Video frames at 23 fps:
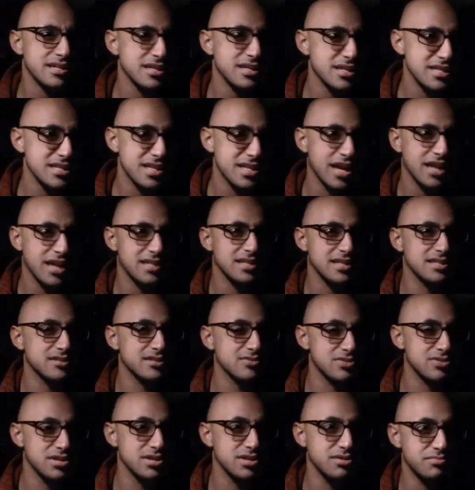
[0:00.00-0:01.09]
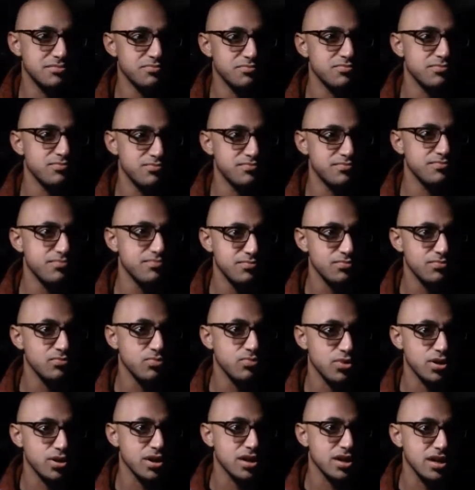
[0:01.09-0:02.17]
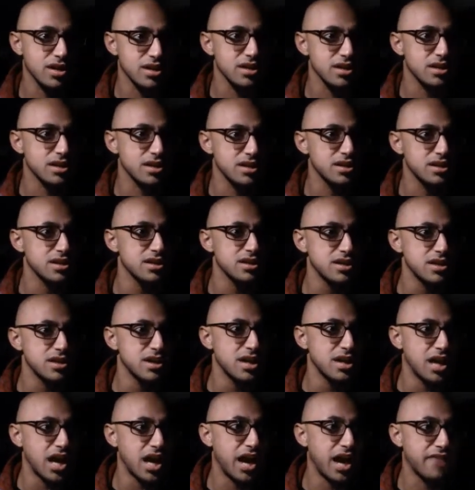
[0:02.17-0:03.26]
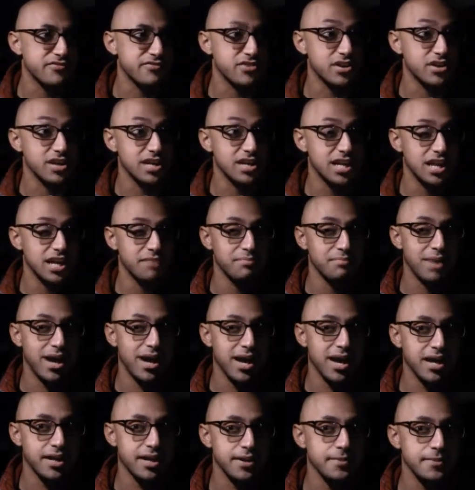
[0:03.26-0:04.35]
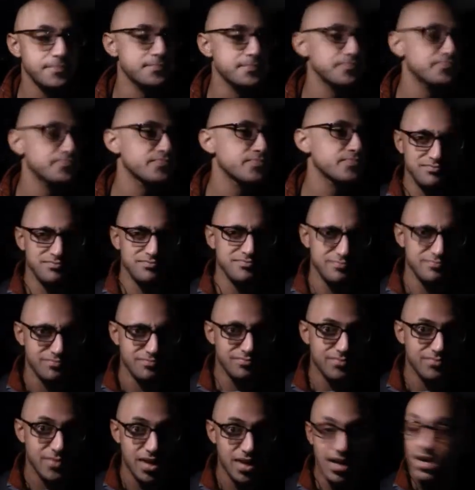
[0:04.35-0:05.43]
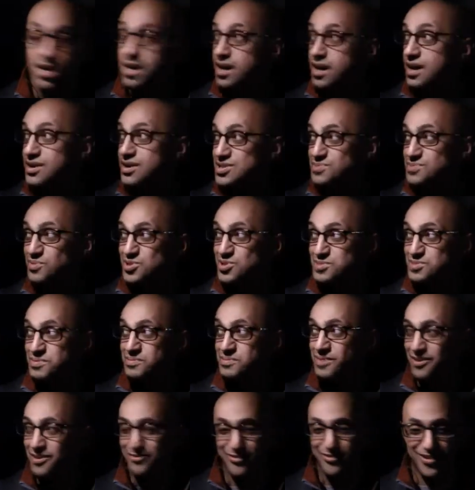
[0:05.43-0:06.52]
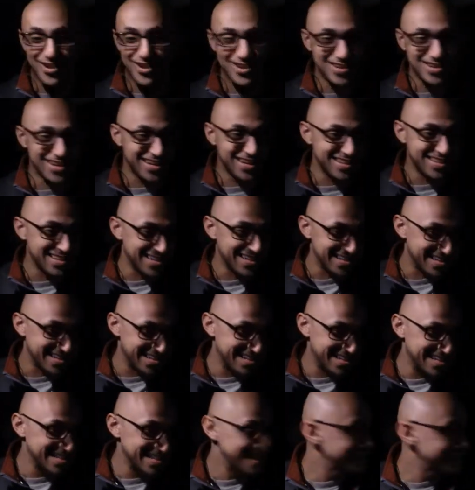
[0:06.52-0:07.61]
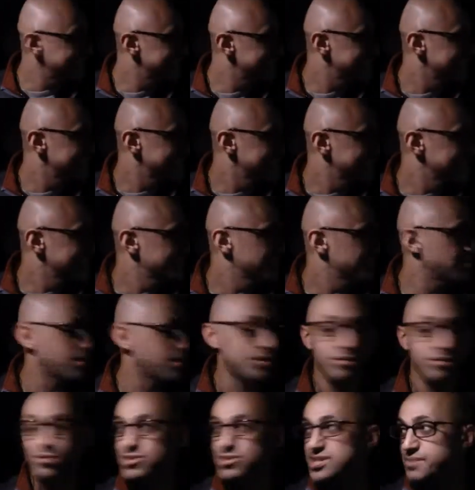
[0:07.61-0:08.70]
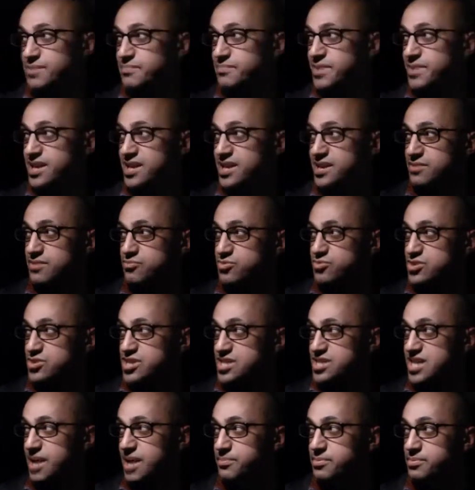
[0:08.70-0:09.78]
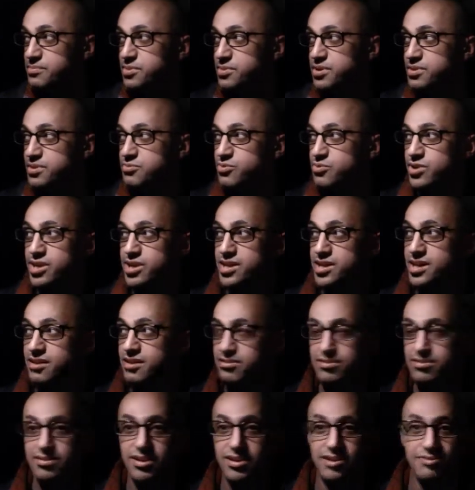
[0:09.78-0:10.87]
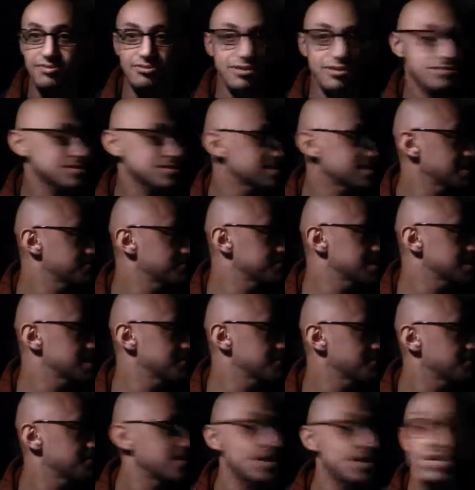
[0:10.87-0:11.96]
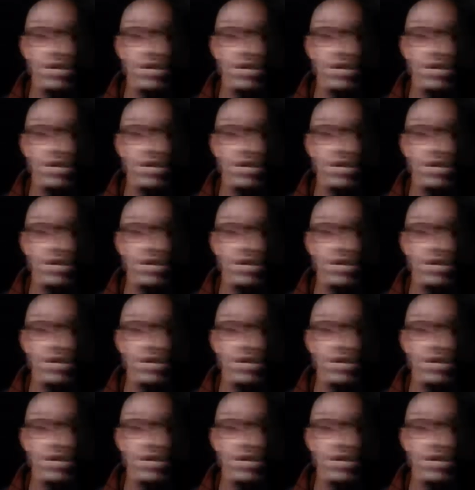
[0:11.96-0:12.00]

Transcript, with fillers: because I had to do some work after I came back. Supposed to be my friend at like, well, I wasn't meeting him. We just happened to be working out at around the same time.